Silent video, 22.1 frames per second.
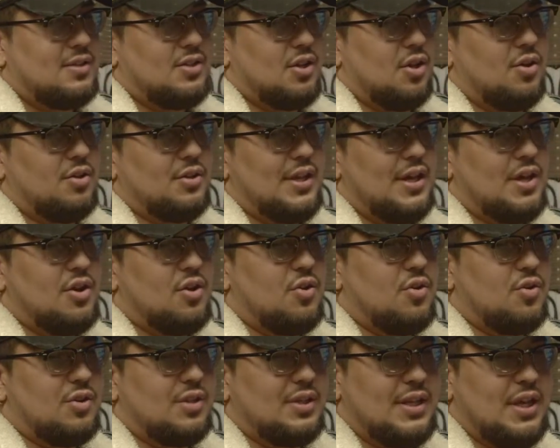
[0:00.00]
So
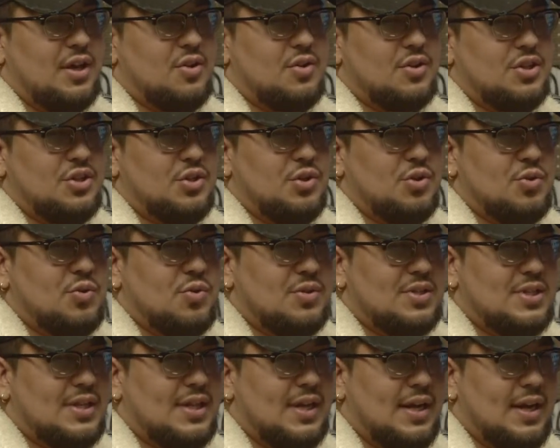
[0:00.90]
they'll
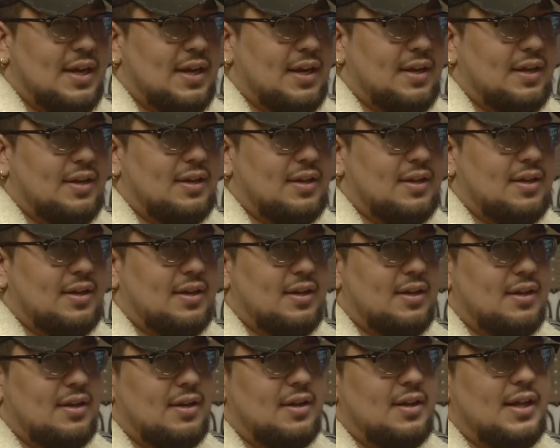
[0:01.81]
use their,
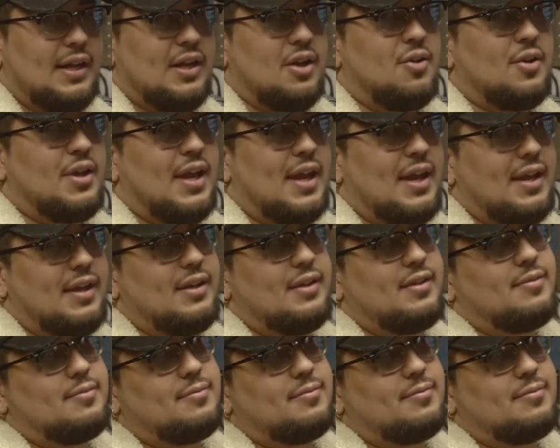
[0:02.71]
like, okay,